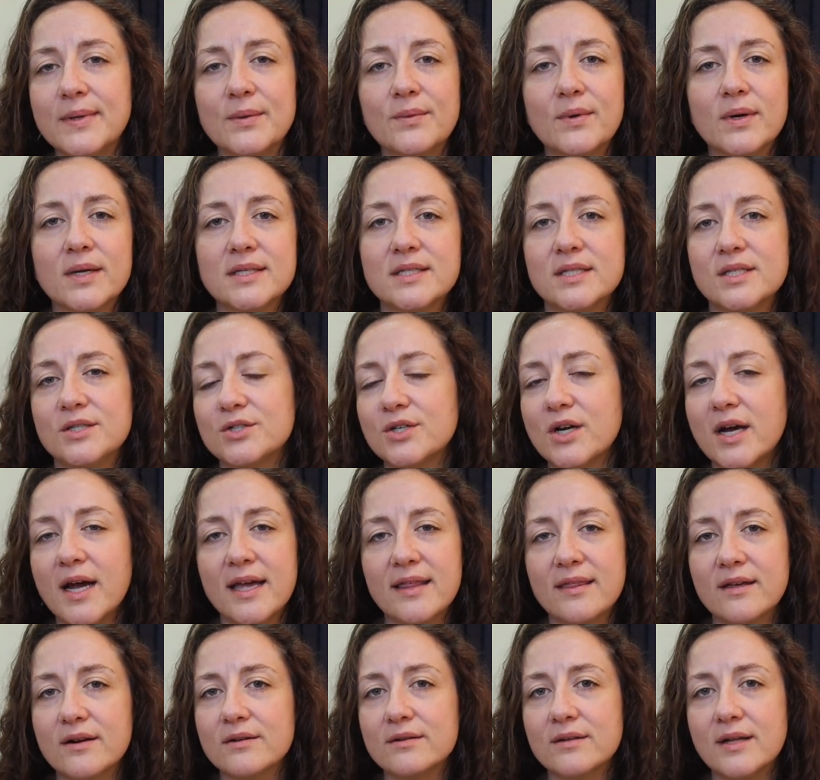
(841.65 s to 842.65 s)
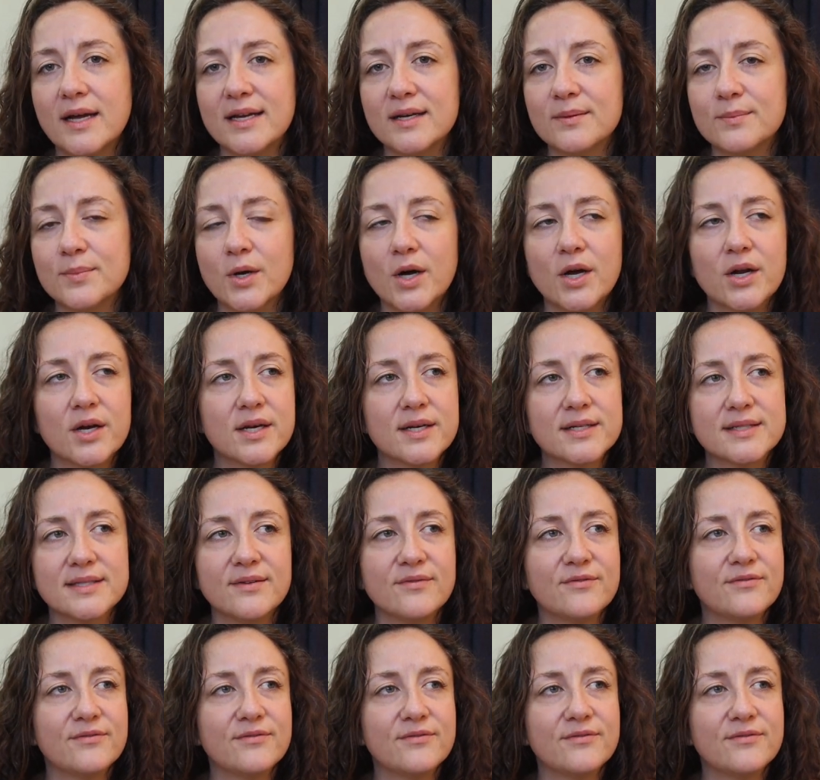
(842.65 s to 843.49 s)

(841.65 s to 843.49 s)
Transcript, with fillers: I want to try their line of products